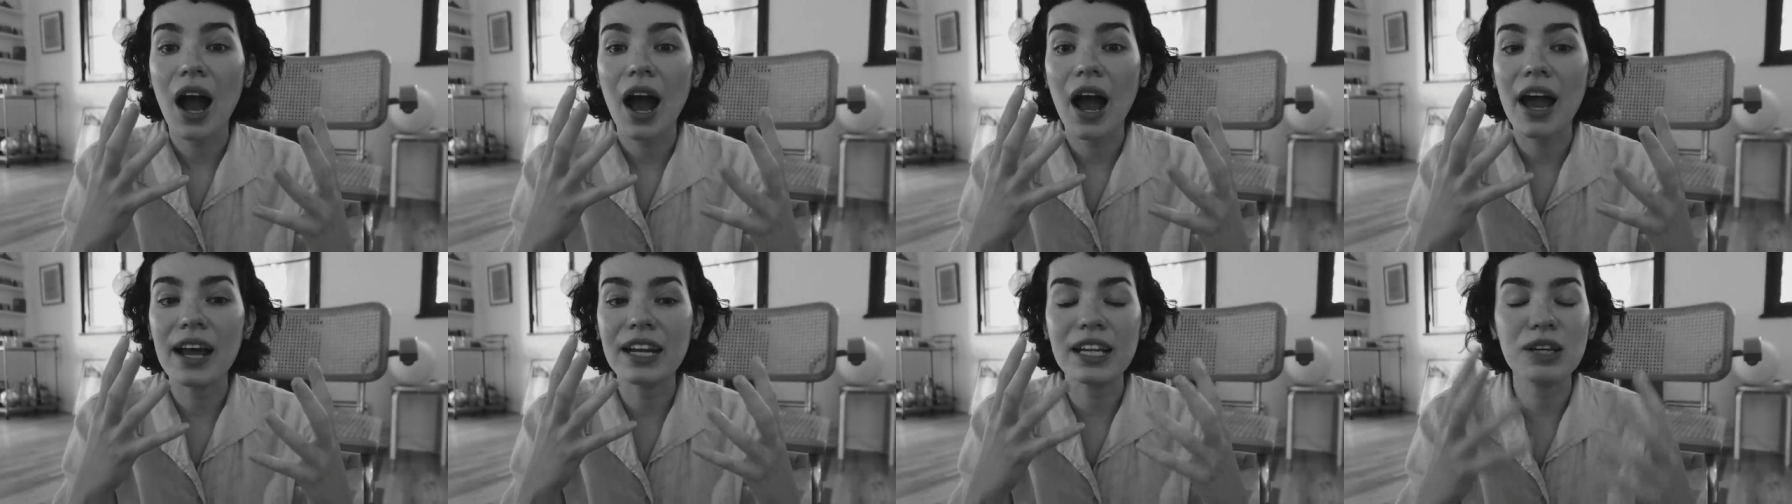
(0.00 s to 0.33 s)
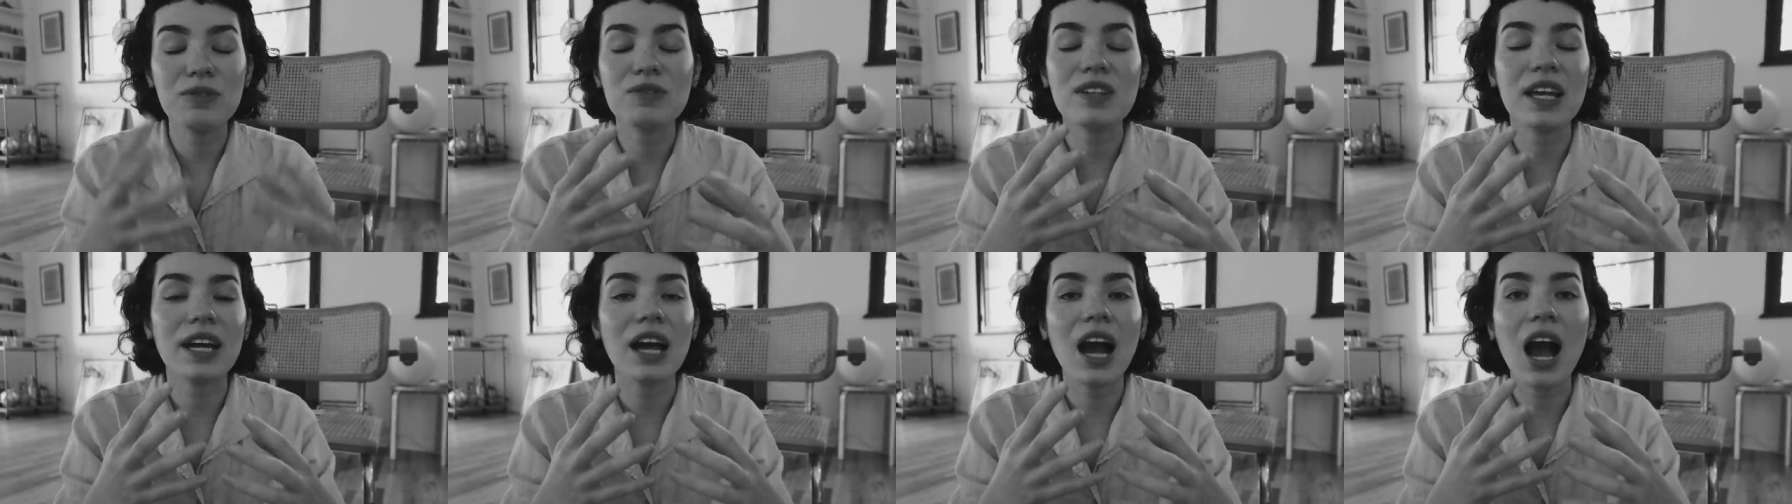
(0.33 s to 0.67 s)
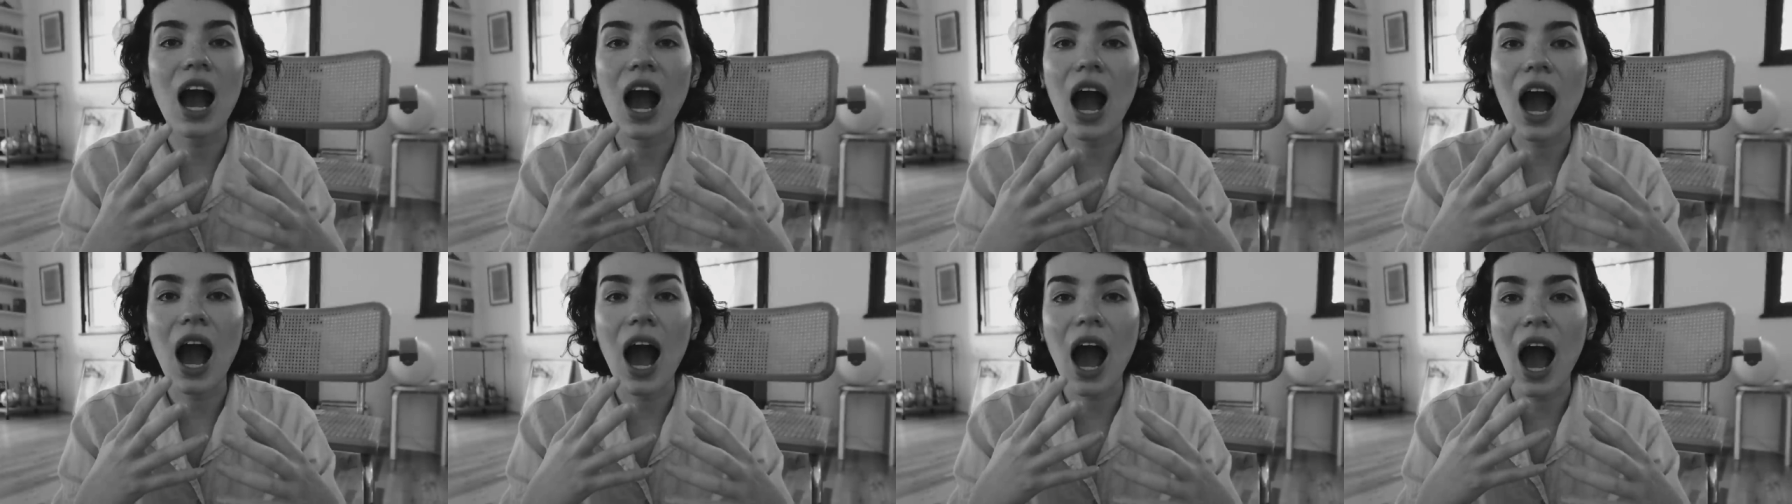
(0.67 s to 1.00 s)
And he was
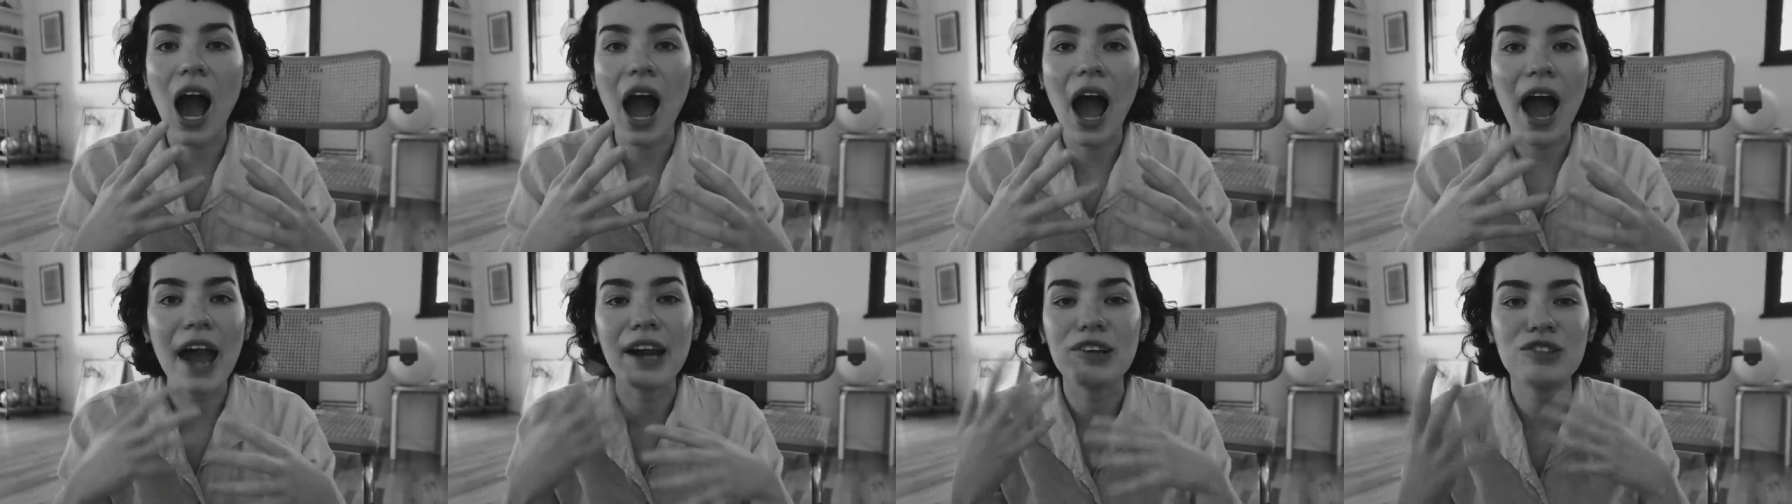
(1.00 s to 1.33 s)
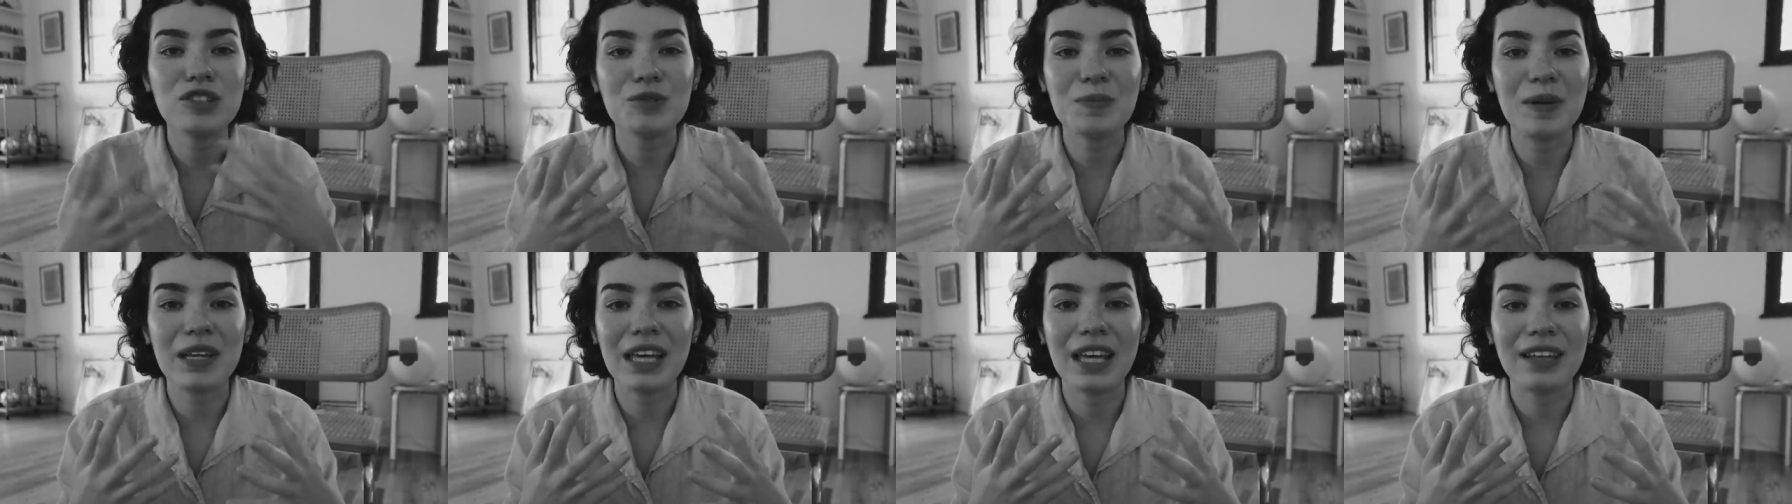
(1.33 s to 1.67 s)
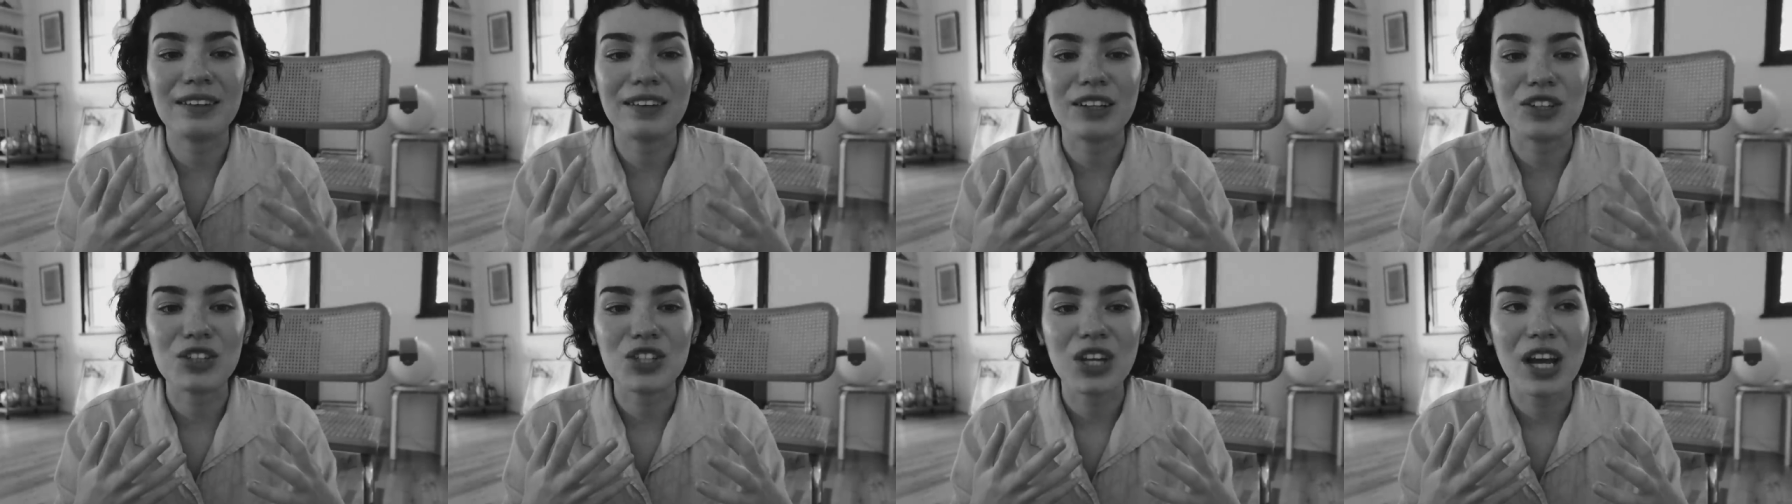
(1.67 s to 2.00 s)
like, I don't speak
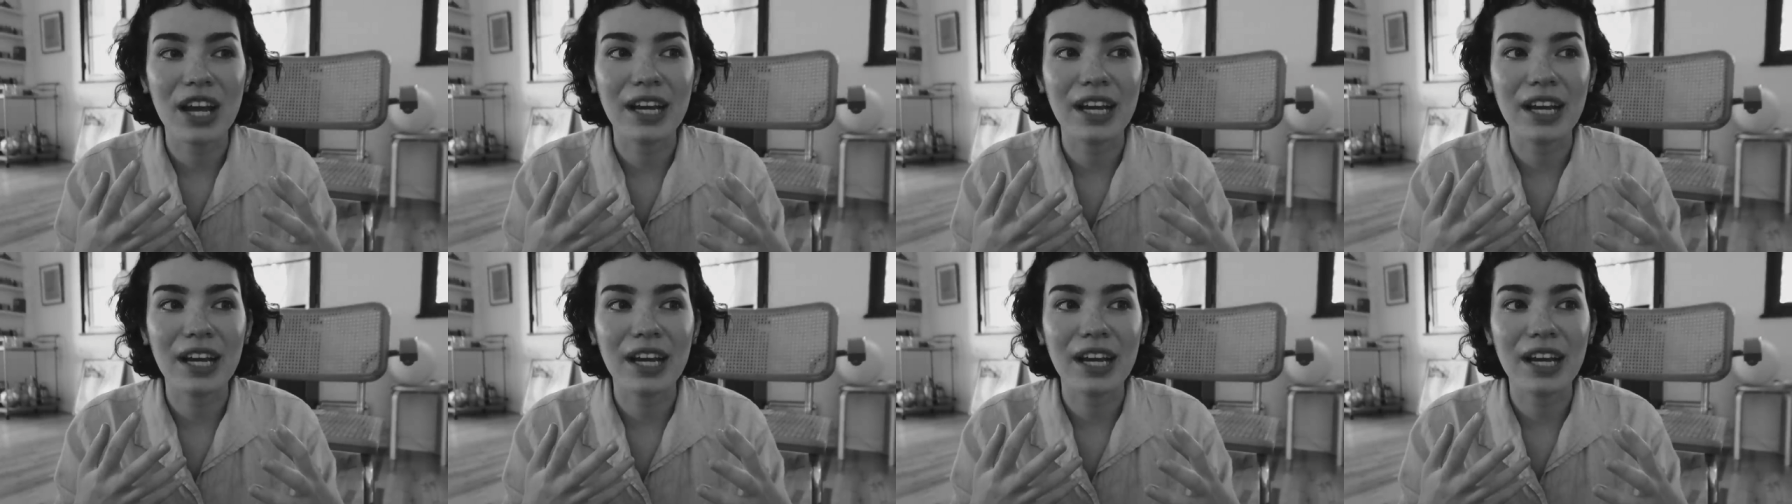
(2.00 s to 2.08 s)
English.